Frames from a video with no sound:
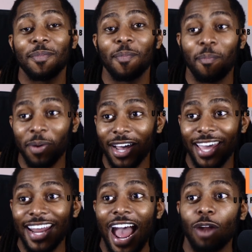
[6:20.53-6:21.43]

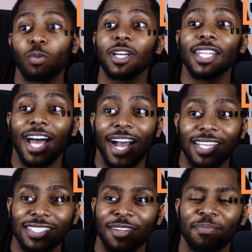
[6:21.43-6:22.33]
But I
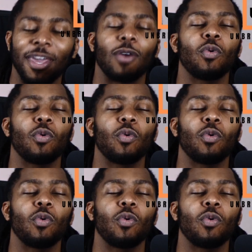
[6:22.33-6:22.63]
realized, man,